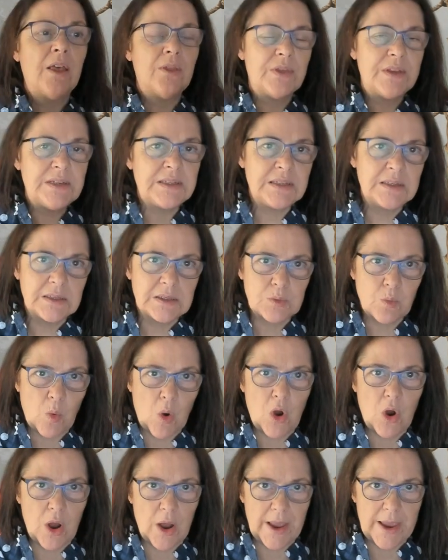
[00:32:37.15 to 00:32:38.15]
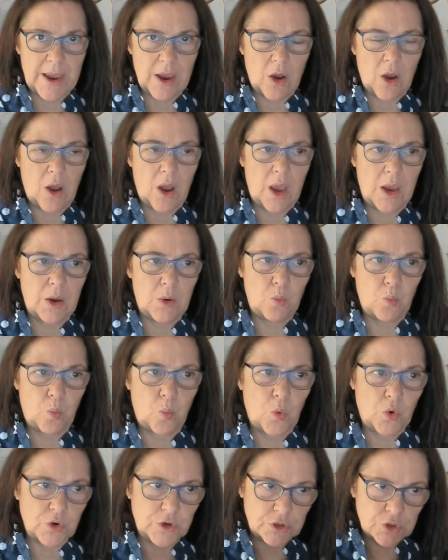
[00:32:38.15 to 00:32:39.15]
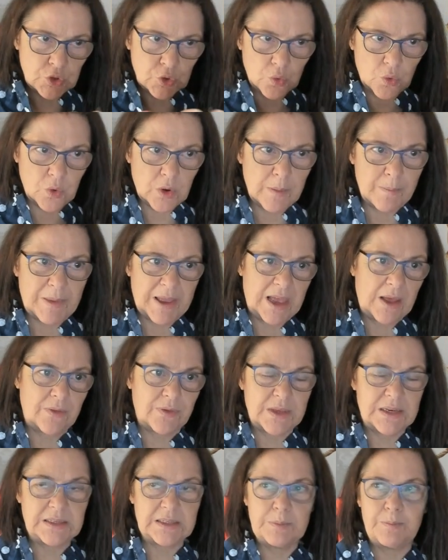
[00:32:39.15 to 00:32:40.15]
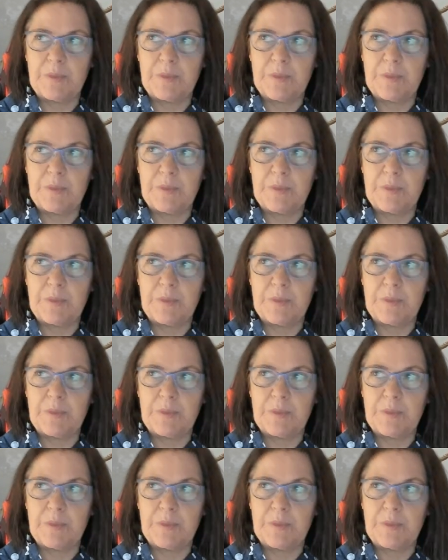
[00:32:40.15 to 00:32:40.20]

this is why I want to talk about this,